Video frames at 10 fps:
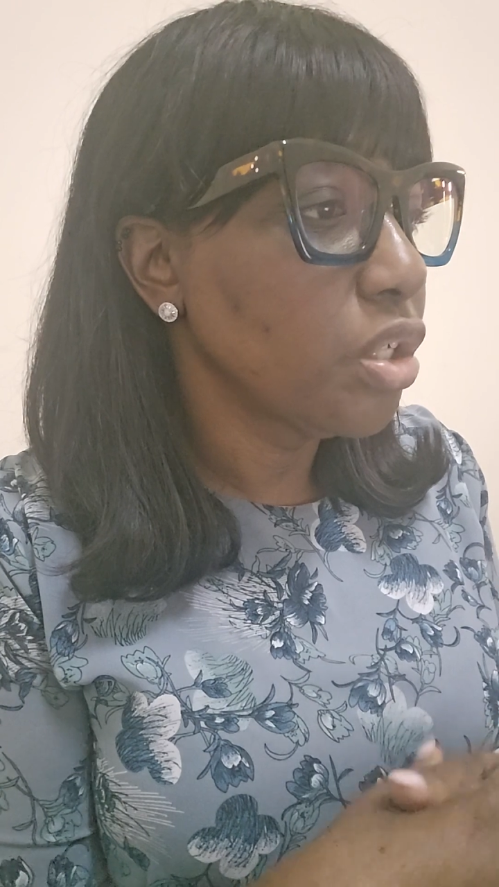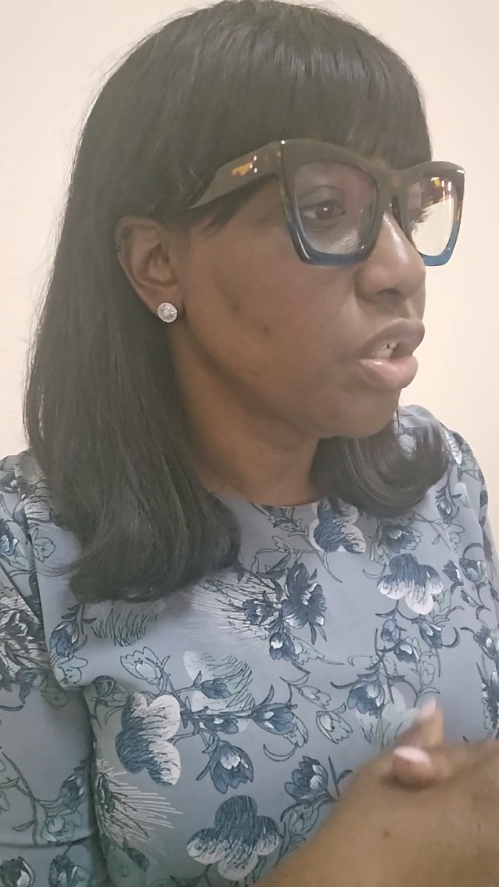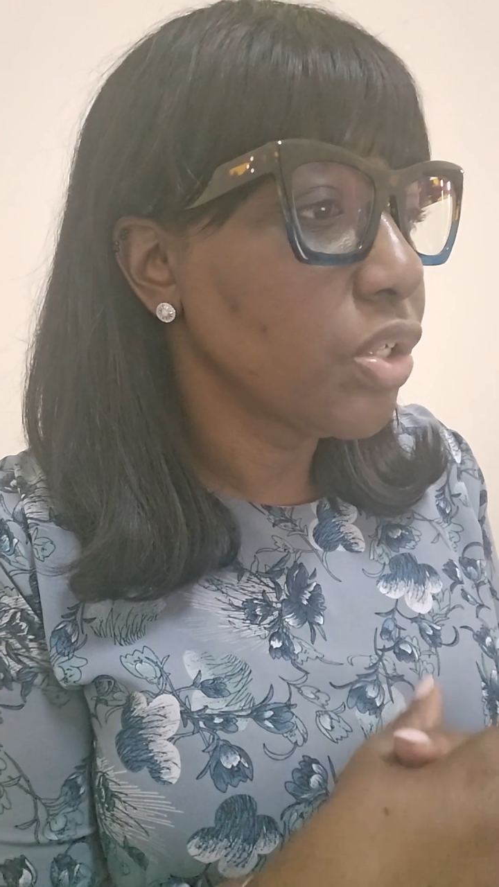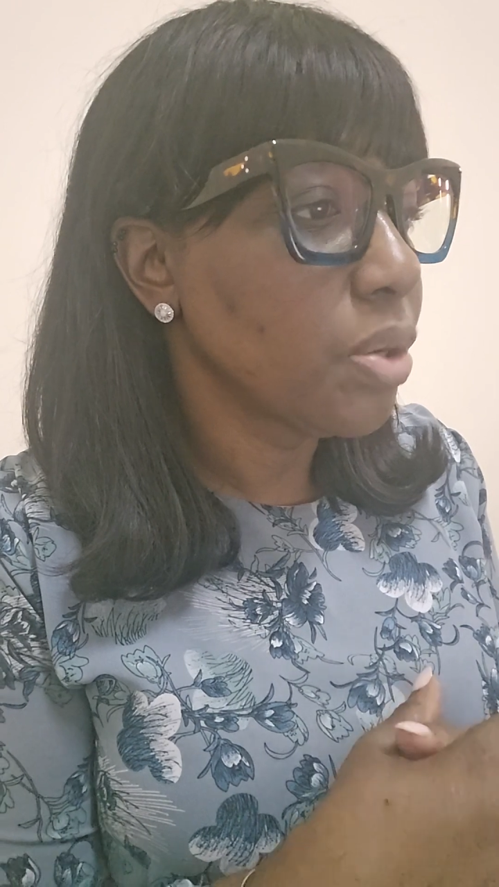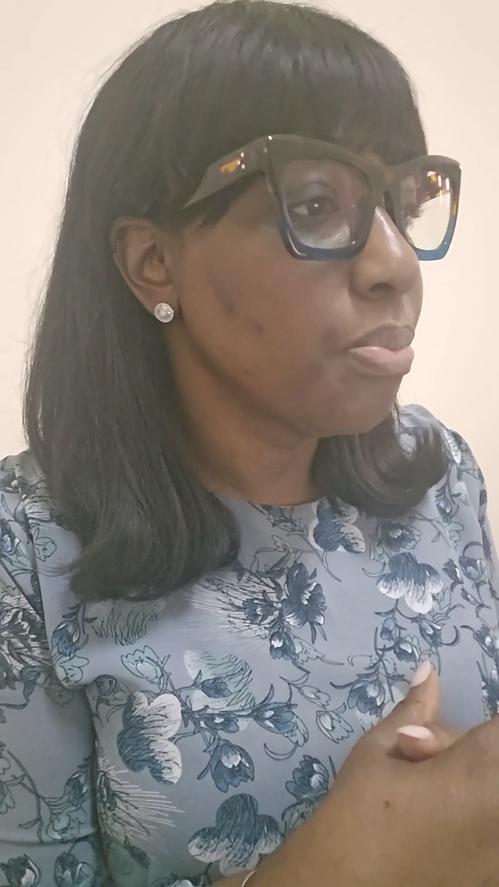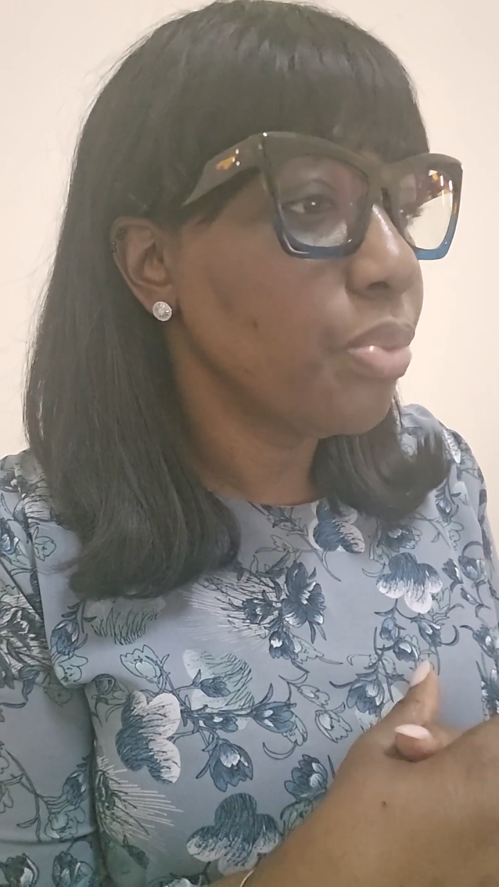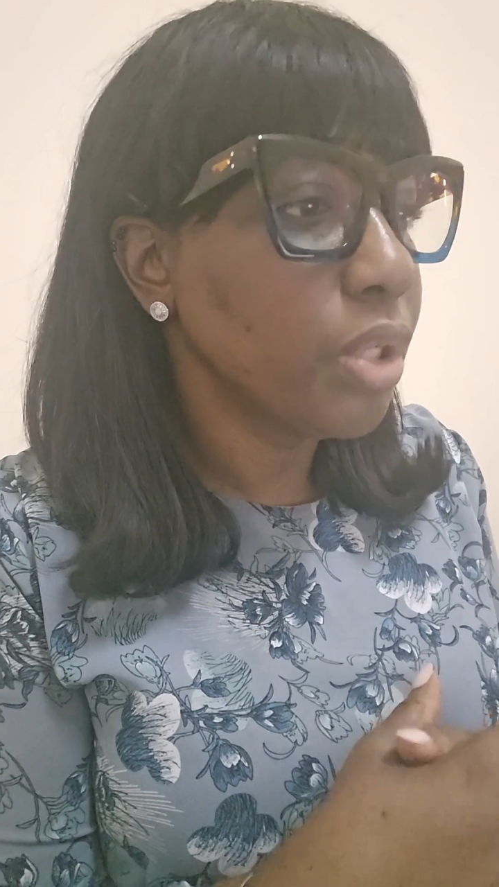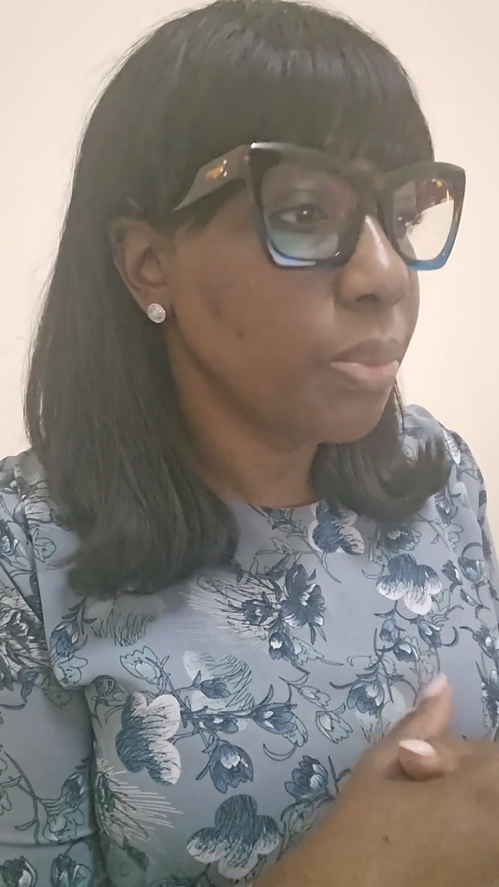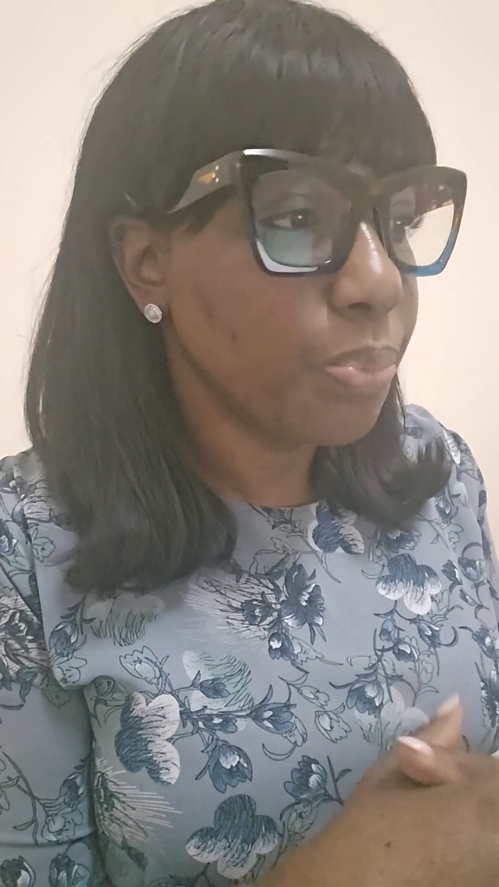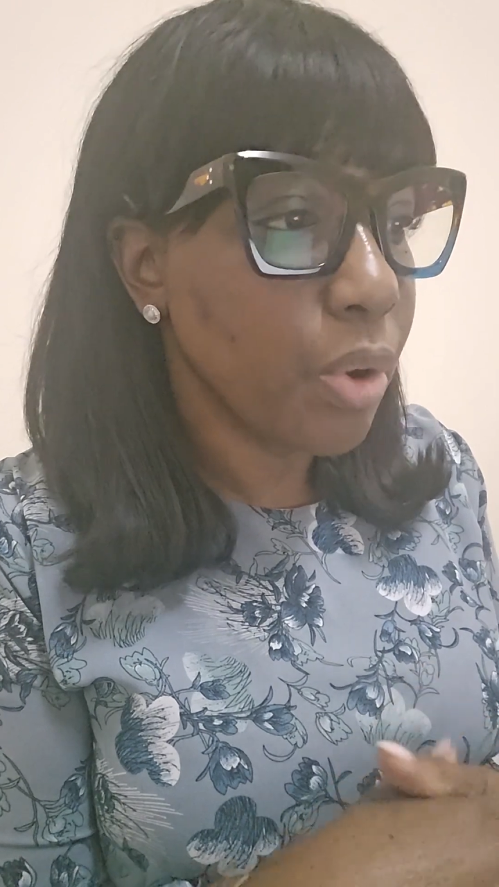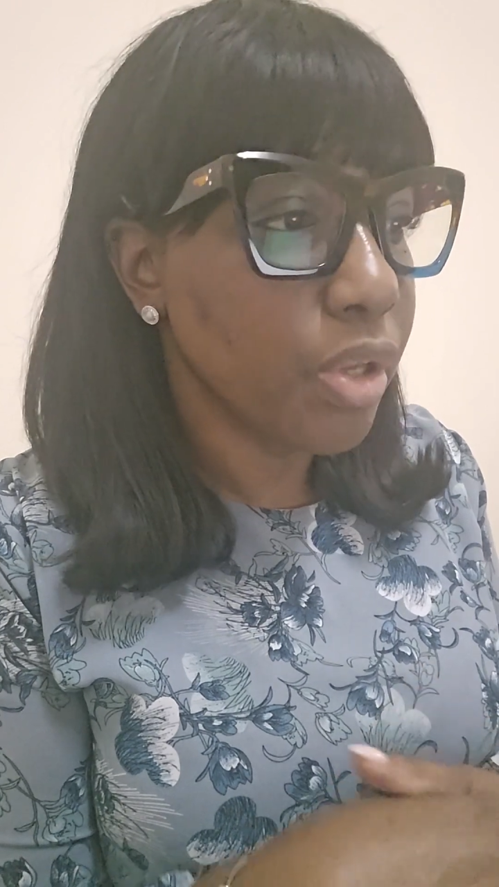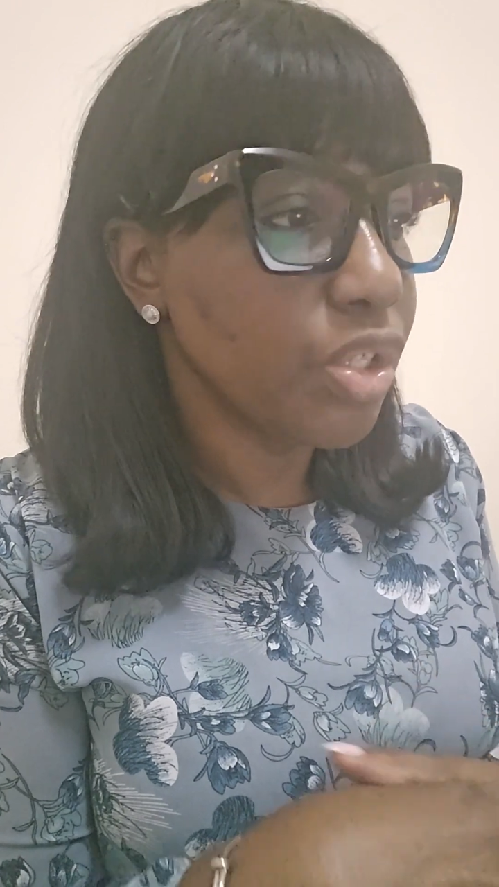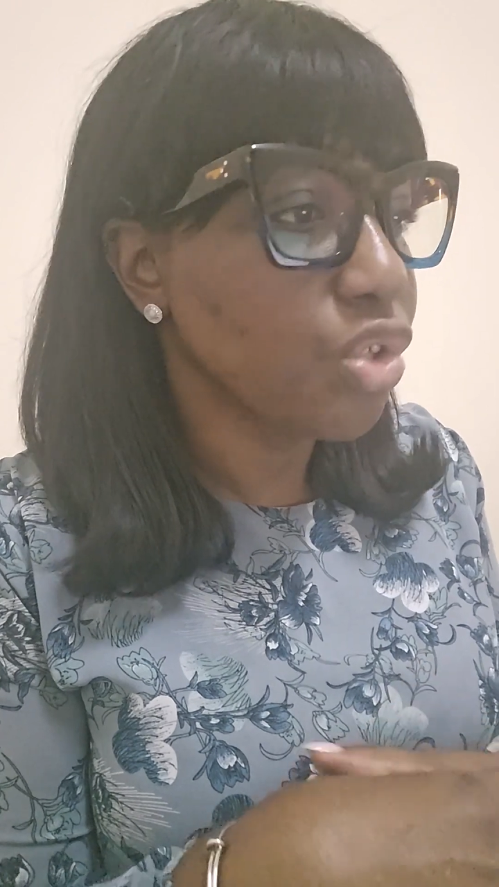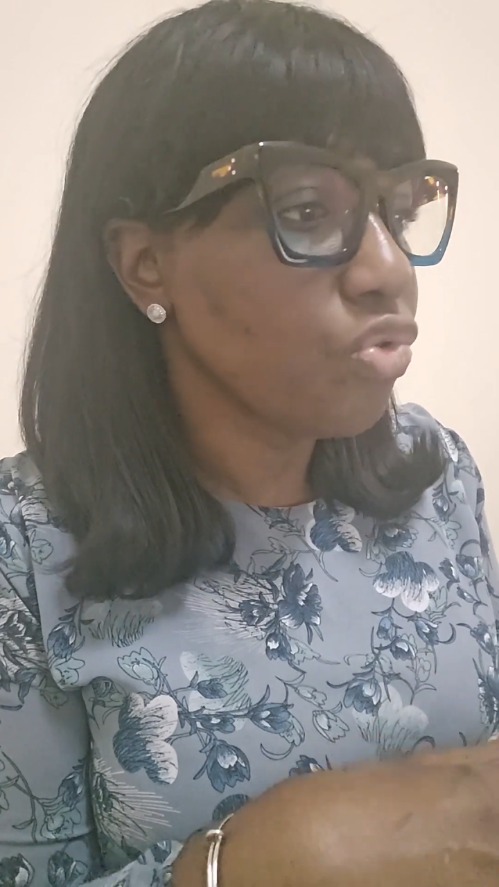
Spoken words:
some bullet points